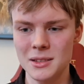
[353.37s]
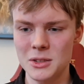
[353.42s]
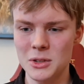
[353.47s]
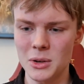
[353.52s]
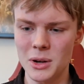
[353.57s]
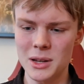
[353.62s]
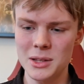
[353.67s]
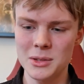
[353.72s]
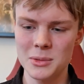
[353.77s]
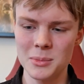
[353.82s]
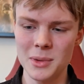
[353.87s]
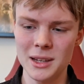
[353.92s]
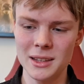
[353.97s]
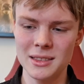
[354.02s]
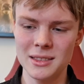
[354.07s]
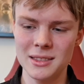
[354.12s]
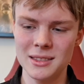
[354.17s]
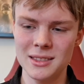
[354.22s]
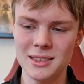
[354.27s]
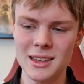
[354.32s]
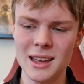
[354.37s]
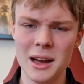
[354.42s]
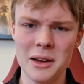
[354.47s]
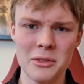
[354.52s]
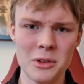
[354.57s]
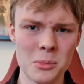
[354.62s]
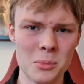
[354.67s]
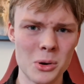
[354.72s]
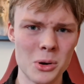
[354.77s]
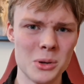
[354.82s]
Try to make the
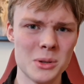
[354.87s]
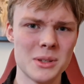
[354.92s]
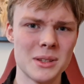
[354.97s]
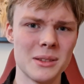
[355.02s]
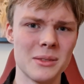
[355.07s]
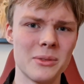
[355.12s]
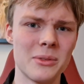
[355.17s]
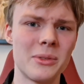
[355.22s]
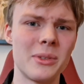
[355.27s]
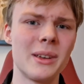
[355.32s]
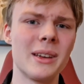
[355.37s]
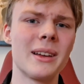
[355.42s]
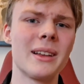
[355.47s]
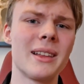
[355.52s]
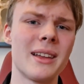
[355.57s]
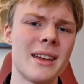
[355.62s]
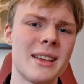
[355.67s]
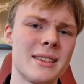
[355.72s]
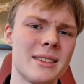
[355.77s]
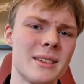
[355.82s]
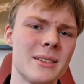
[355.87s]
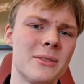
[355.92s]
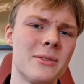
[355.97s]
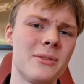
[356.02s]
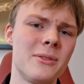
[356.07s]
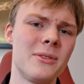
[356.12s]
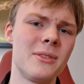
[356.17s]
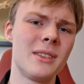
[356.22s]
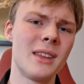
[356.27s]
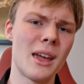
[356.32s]
other person feel as if
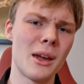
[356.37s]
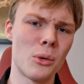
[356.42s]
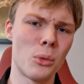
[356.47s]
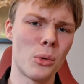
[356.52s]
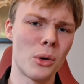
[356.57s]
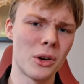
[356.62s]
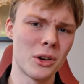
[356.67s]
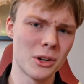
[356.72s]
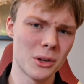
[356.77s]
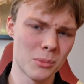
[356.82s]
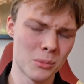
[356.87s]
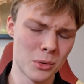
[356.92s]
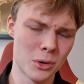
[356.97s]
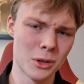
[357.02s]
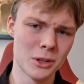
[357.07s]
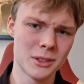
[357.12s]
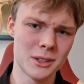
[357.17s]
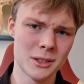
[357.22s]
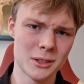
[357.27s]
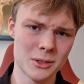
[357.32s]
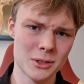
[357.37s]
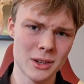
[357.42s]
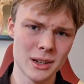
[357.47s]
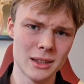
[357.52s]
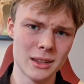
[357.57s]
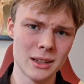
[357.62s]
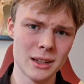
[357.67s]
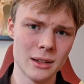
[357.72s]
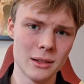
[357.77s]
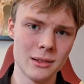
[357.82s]
they were important
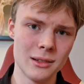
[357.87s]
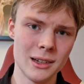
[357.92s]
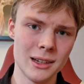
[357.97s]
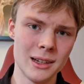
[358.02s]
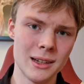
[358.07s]
right now.